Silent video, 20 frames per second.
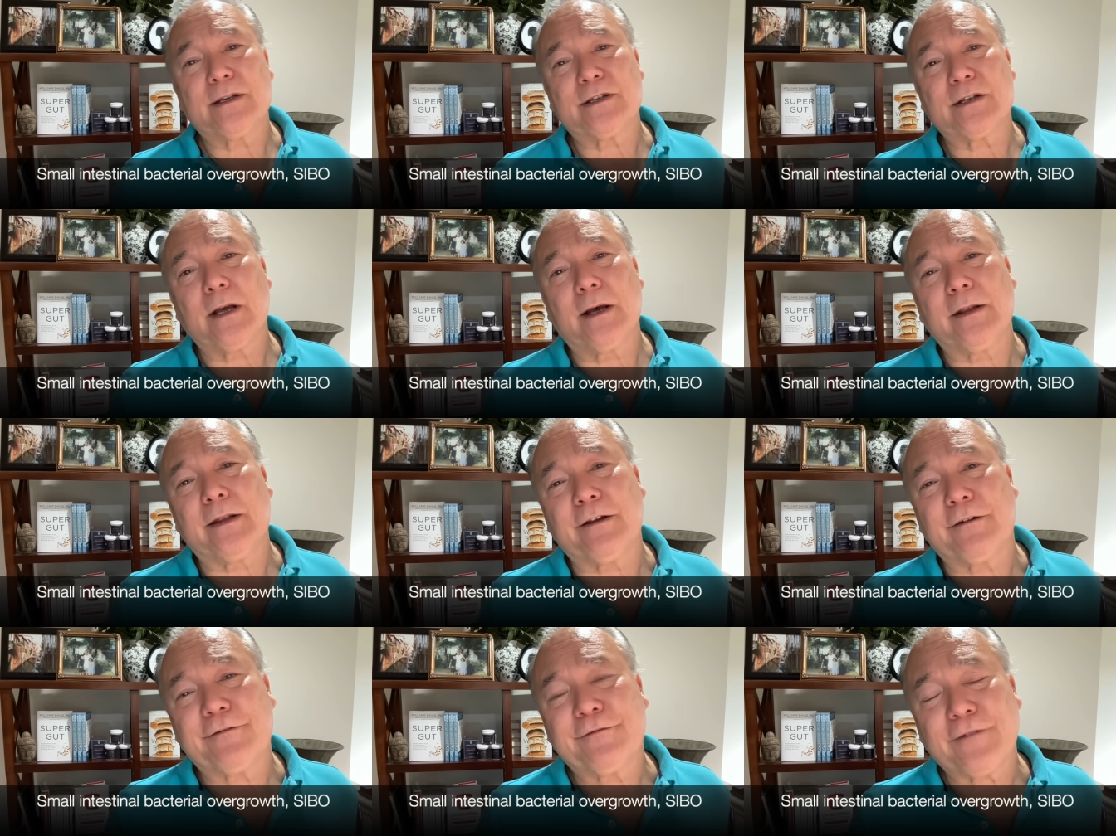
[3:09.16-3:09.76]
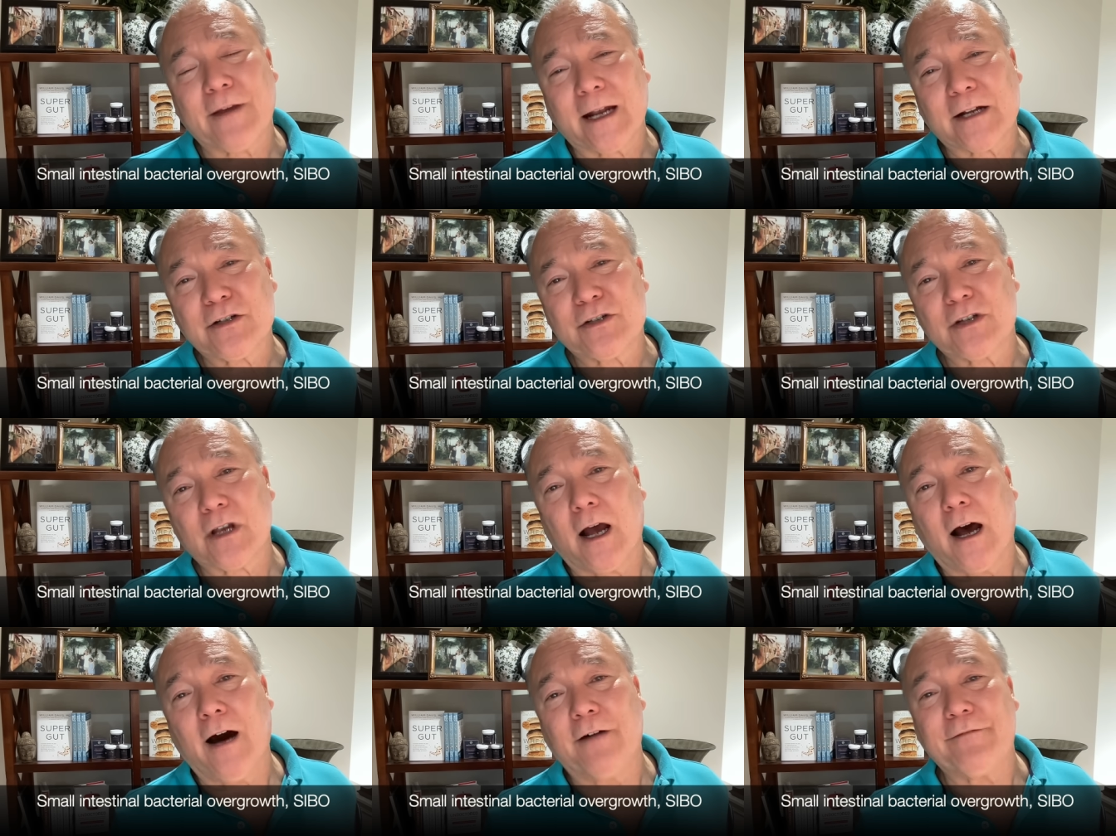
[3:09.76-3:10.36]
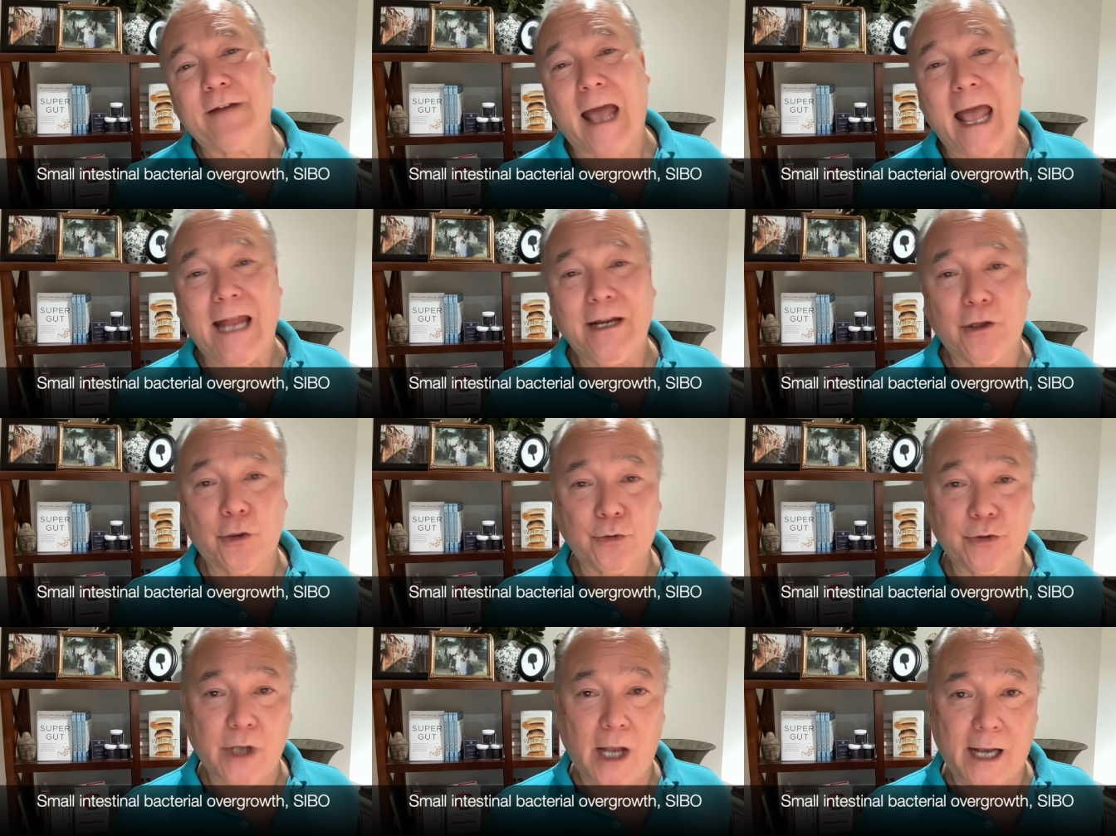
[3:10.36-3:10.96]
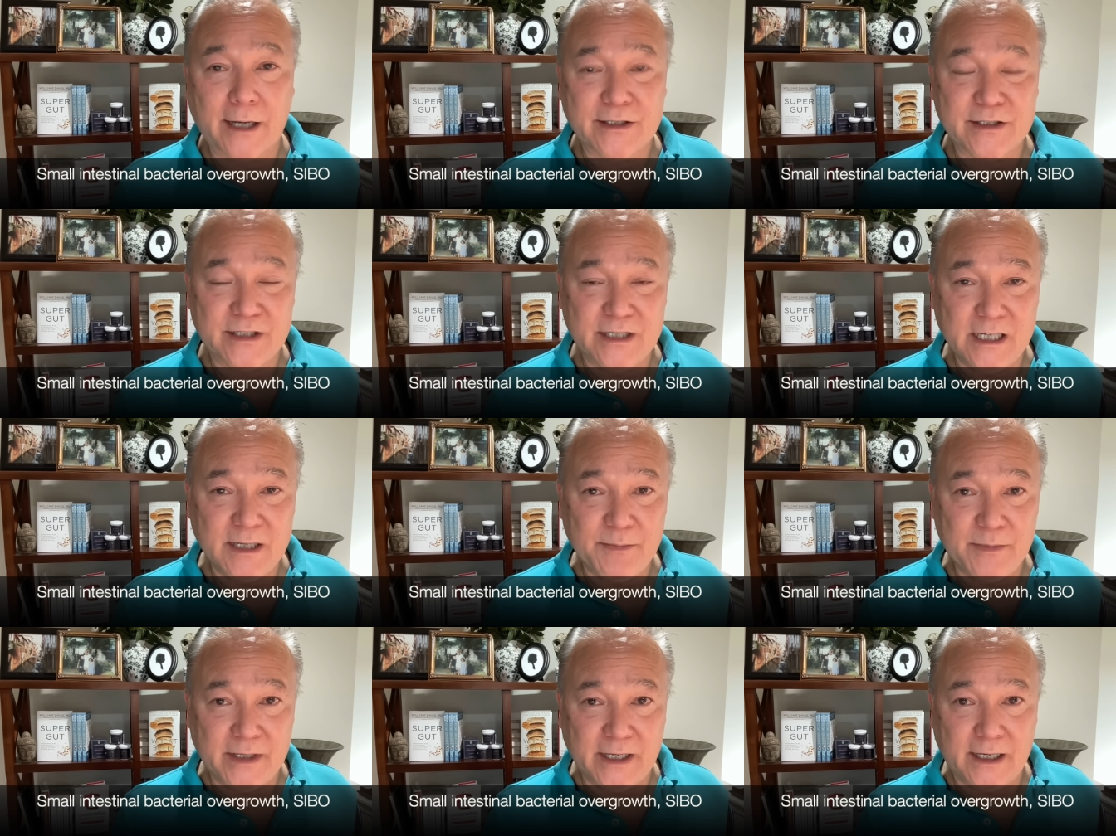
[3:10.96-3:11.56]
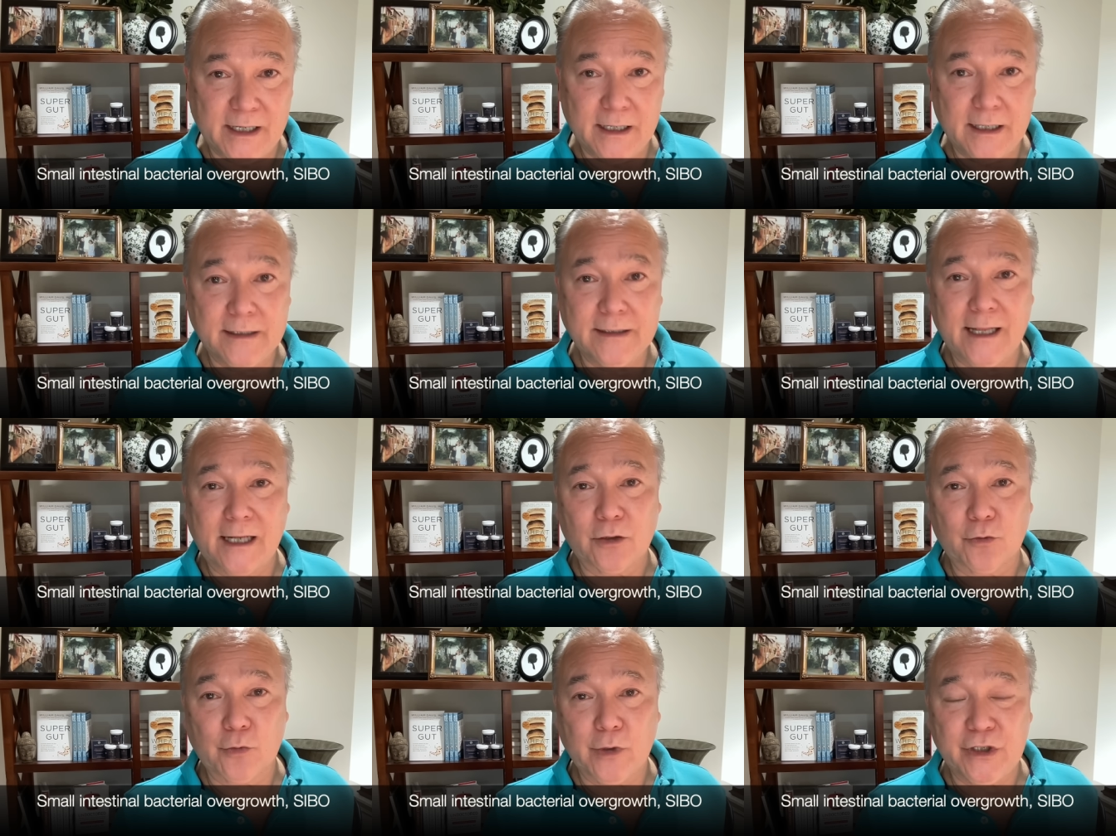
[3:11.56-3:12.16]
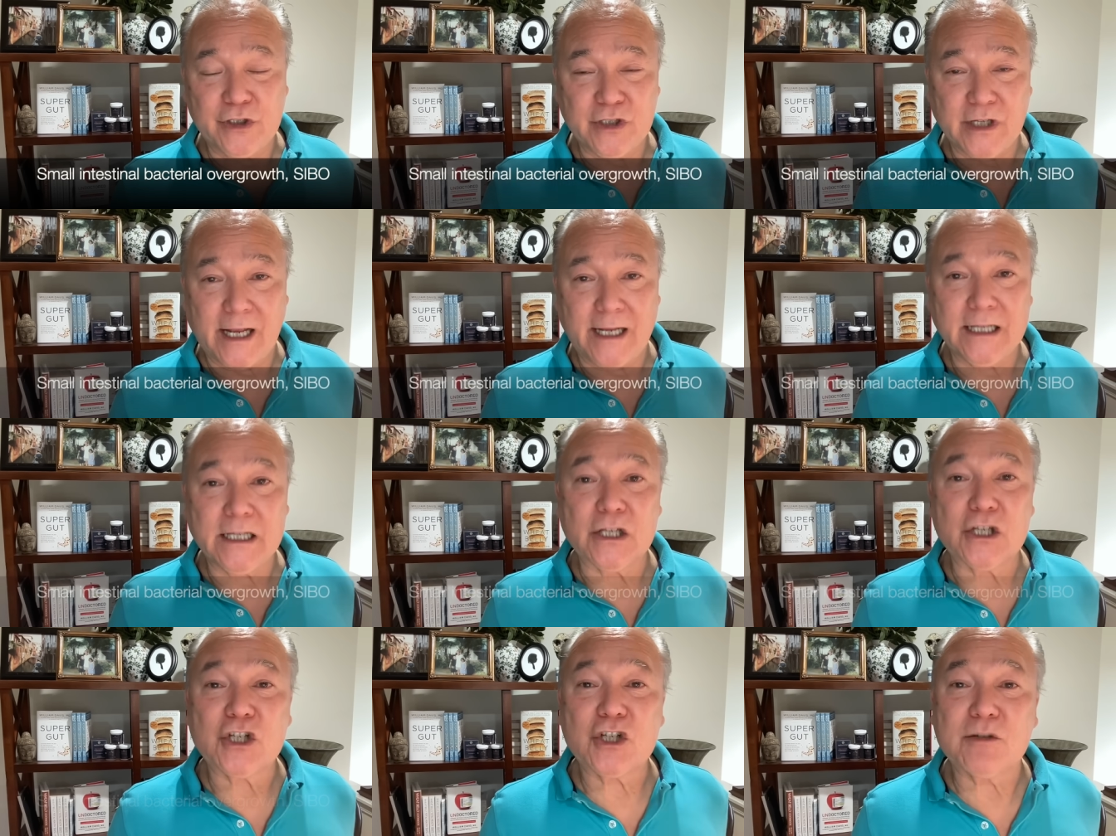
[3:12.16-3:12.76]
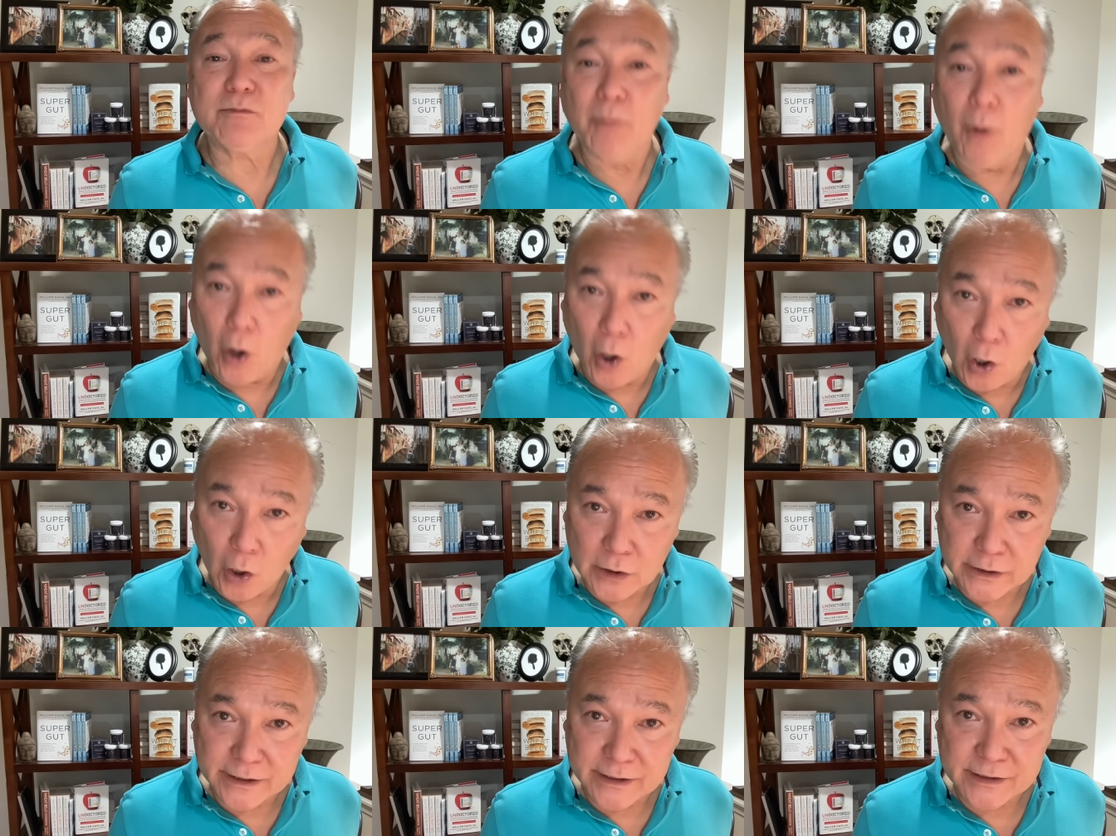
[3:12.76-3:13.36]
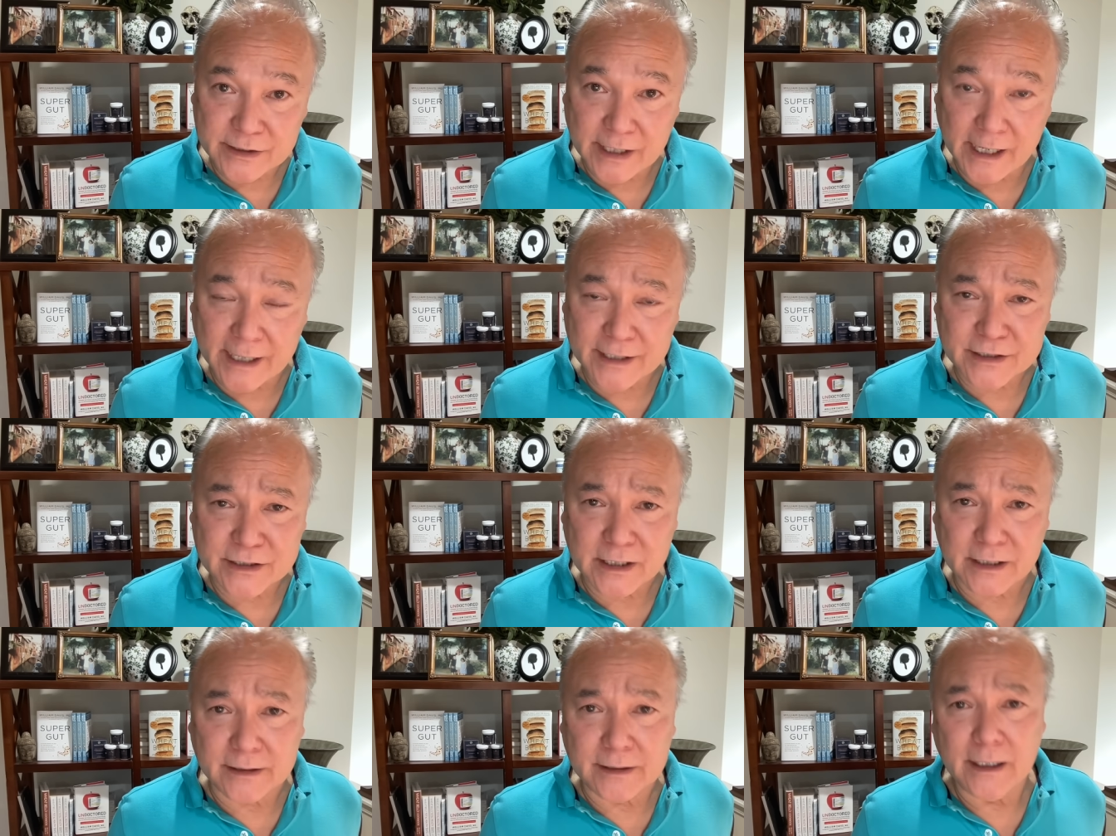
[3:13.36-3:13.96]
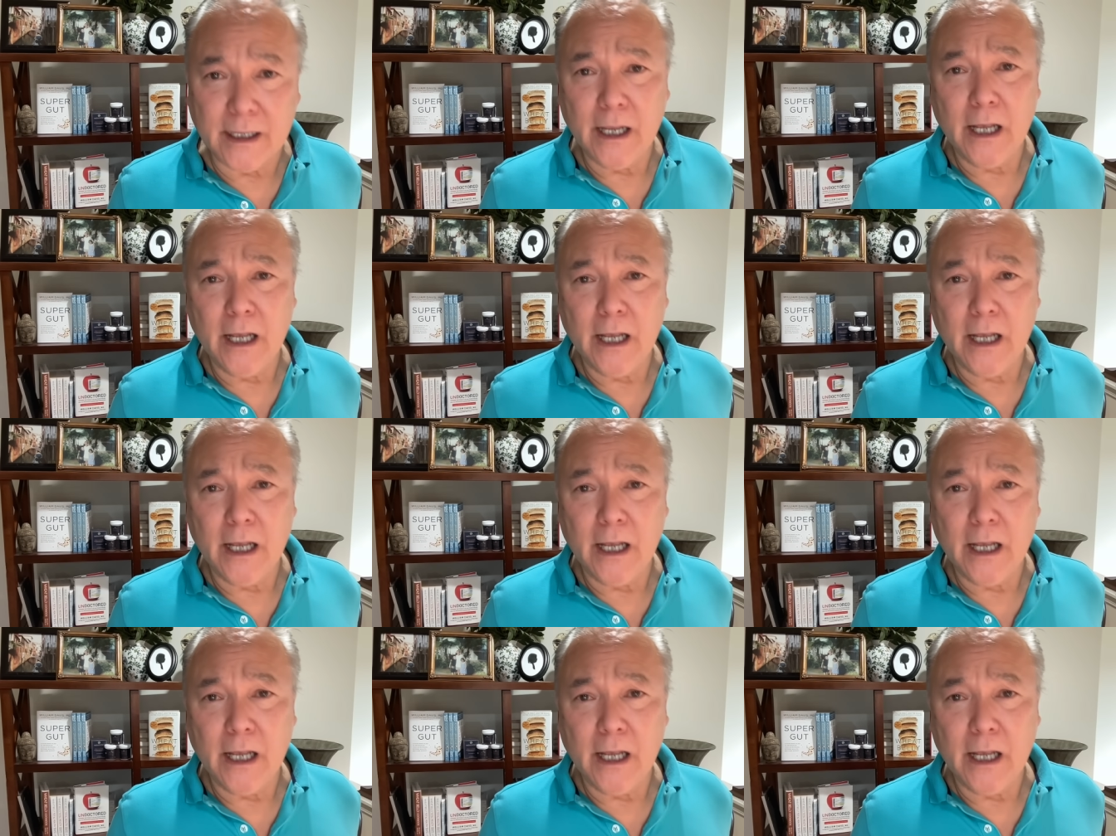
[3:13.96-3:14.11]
the effects of endotoxemia that originate in the small intestine.